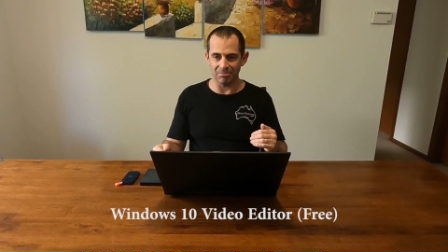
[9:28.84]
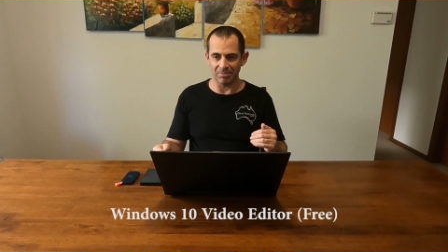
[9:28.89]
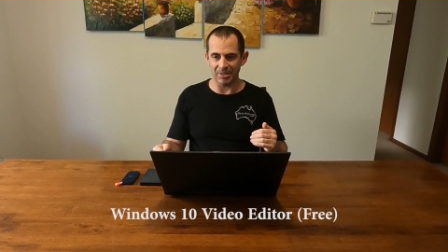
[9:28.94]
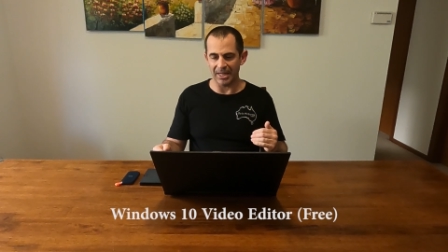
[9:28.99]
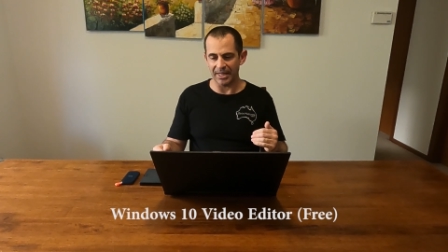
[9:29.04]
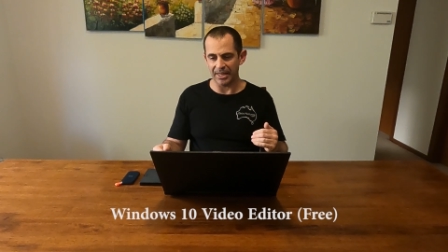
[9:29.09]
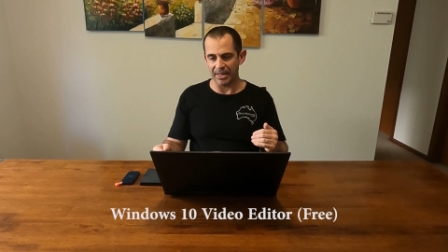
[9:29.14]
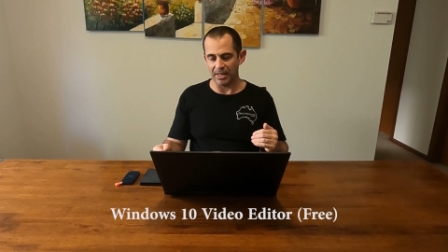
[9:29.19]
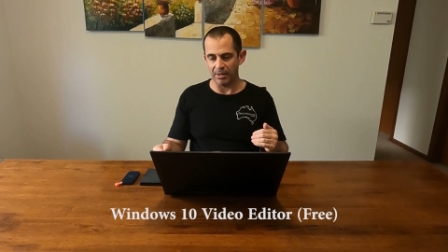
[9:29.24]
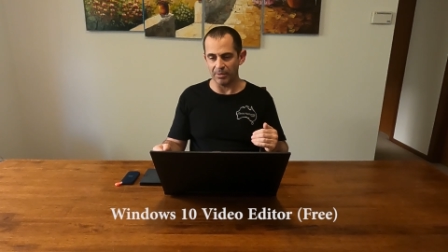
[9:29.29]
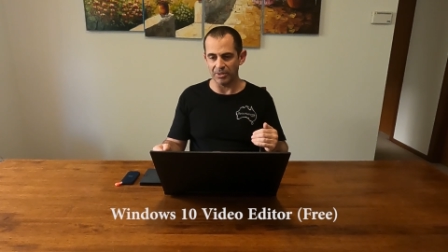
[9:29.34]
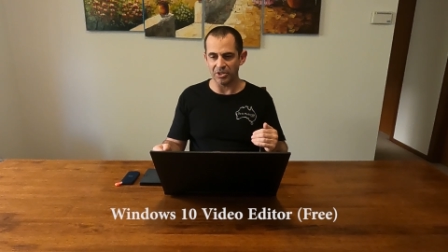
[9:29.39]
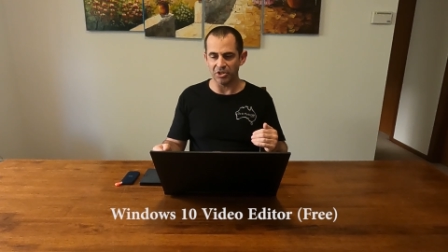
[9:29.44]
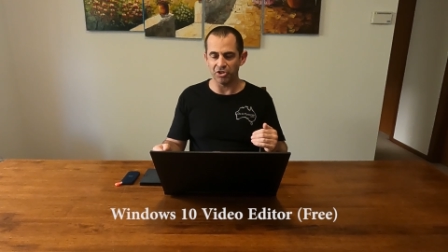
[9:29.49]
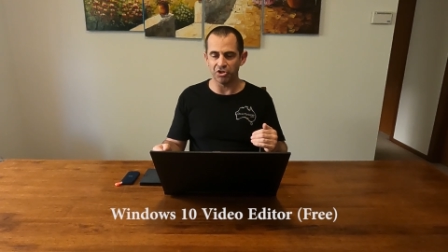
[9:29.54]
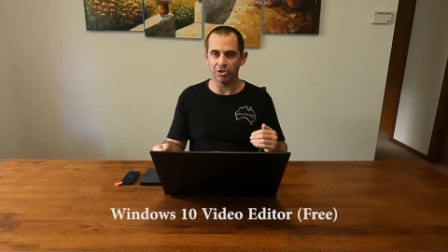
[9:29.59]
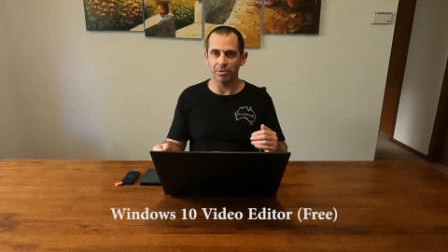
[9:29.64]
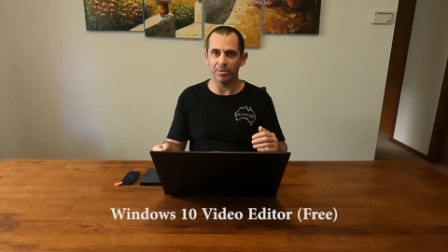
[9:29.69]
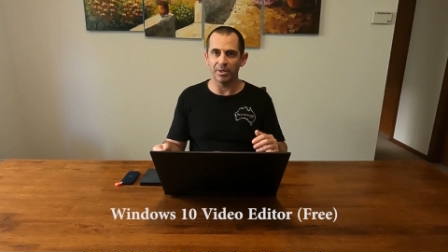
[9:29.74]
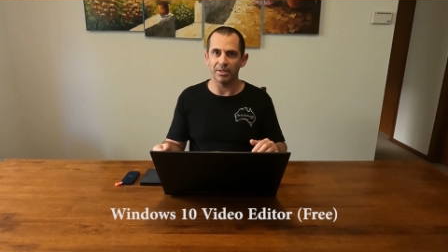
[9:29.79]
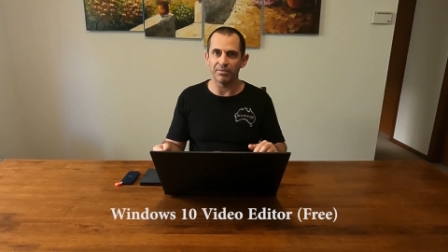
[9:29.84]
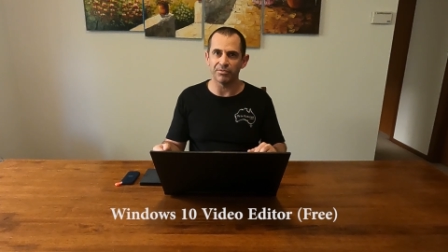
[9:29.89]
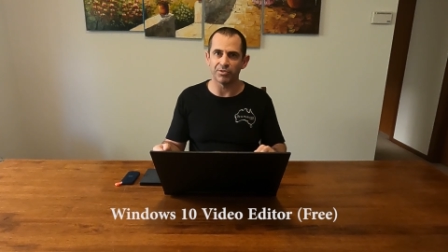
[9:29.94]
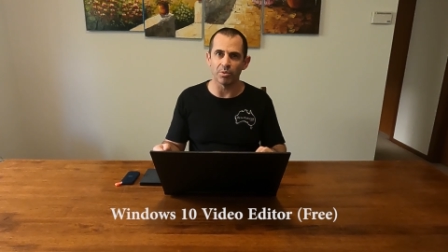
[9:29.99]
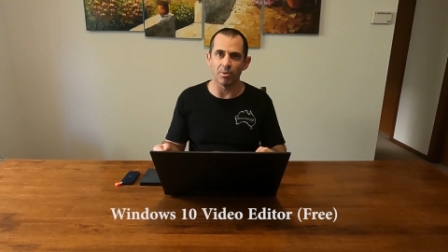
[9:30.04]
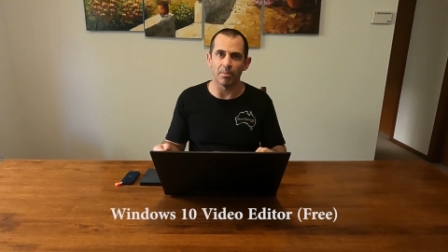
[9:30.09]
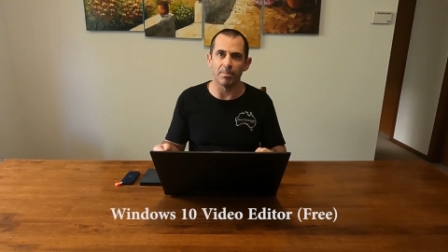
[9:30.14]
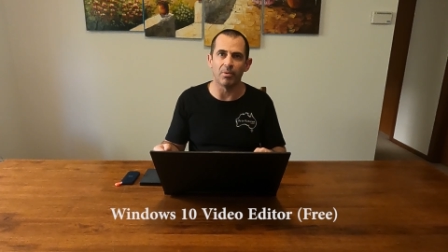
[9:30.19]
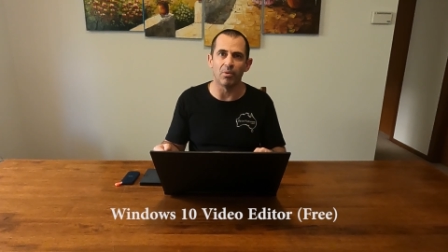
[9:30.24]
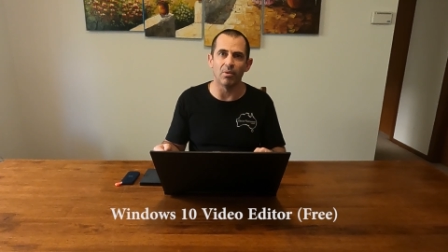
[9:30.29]
I don't know, it's intuitive
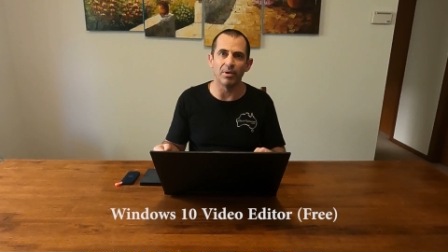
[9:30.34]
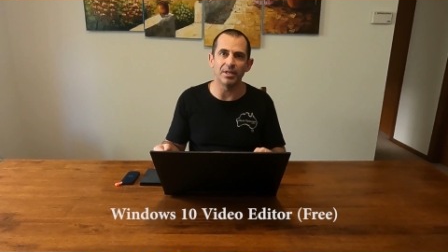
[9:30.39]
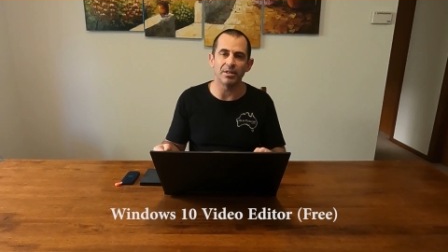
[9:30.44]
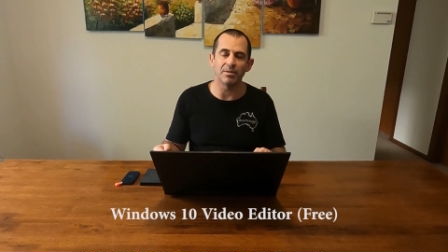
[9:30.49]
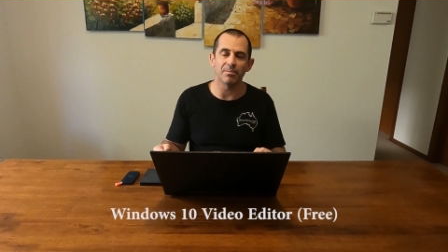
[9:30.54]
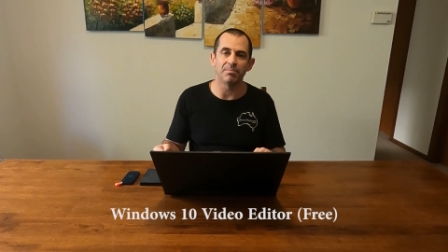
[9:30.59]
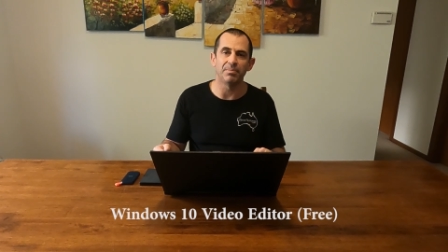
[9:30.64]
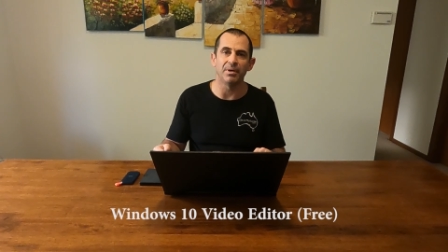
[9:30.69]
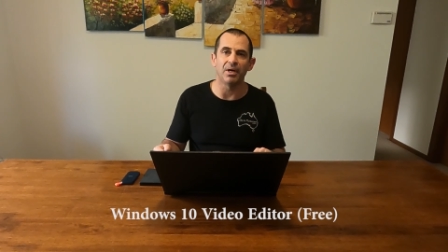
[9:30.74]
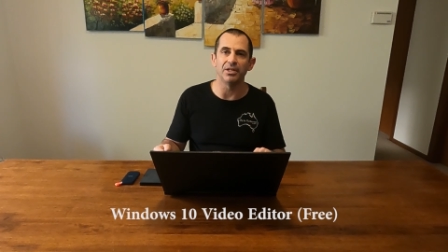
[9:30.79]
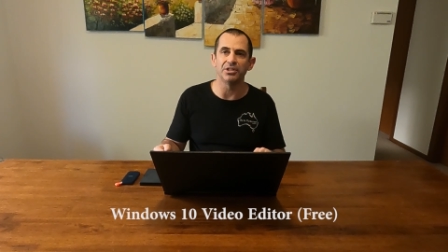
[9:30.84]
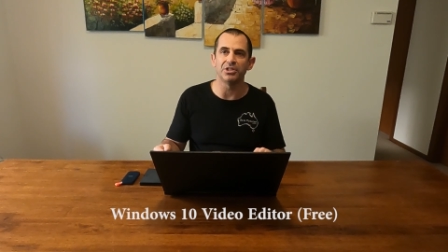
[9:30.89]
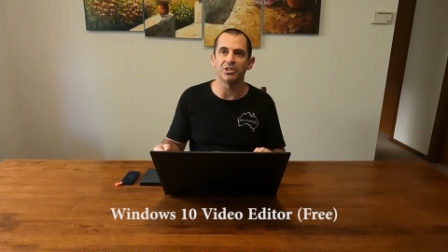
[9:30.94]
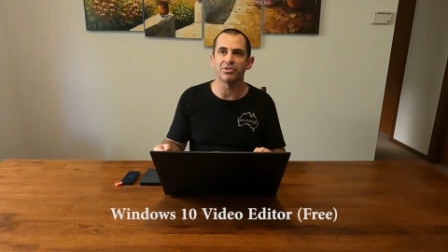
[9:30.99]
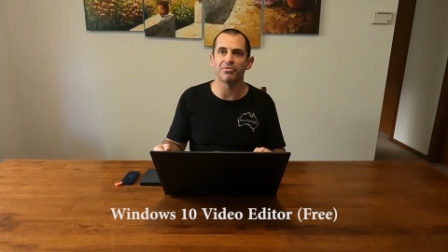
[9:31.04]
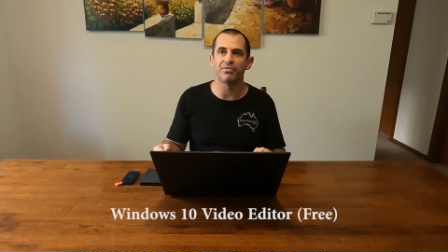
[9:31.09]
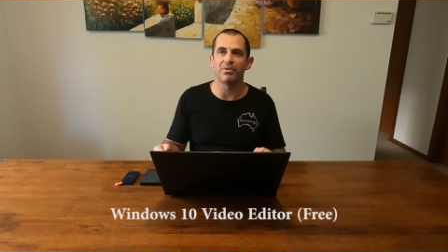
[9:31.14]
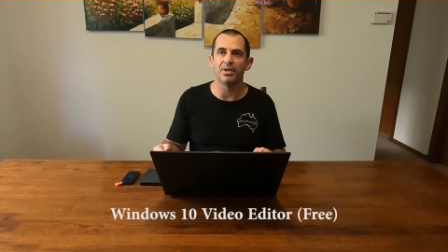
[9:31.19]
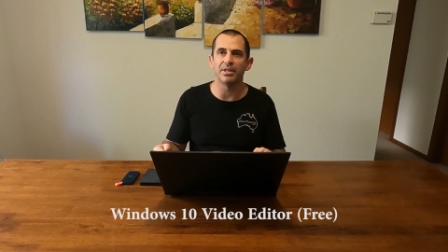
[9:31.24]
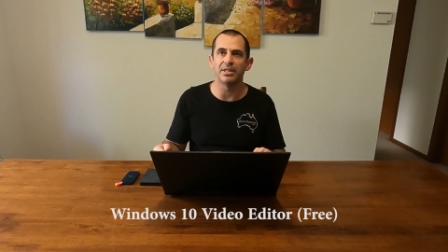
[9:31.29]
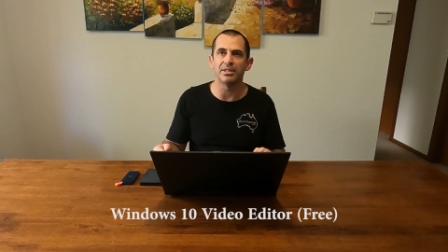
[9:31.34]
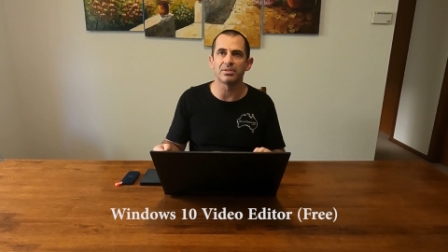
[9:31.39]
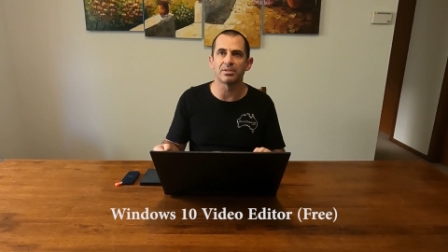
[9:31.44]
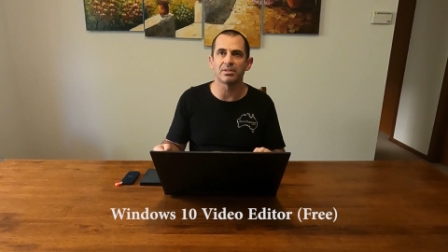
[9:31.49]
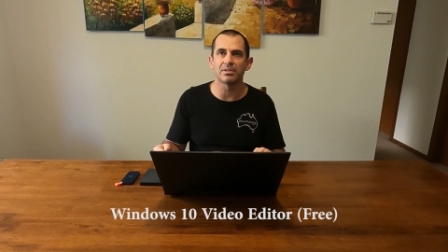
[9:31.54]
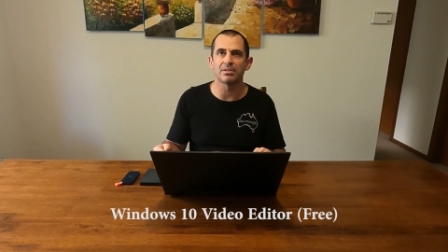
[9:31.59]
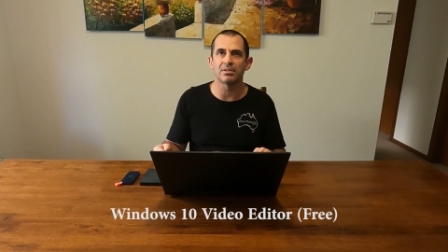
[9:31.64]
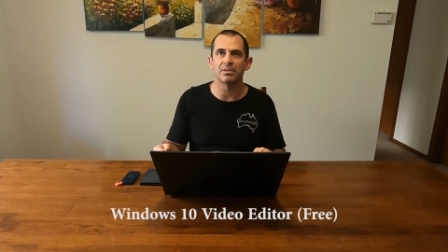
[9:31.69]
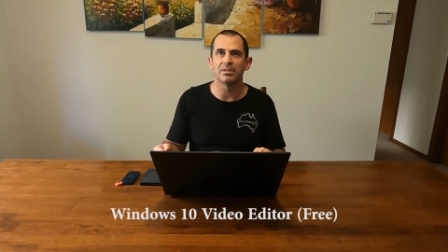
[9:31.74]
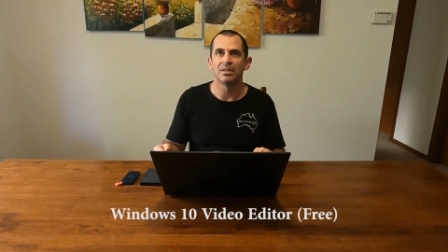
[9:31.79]
to a point, but I just find
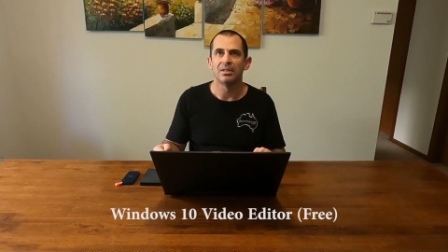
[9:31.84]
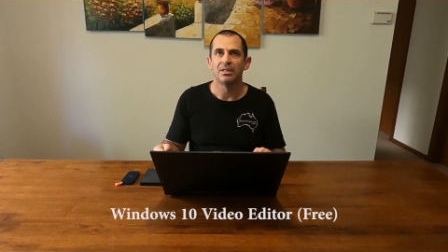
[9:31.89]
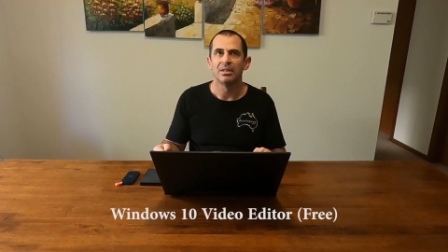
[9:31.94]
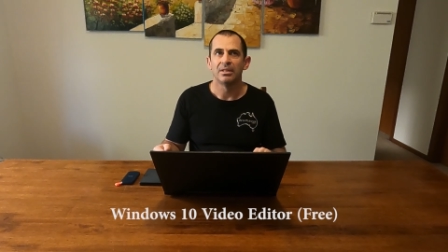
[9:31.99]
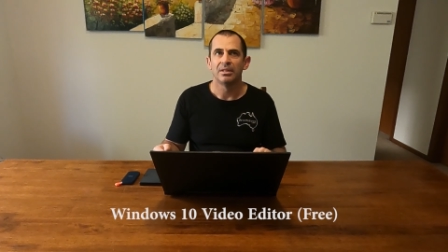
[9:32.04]
it's,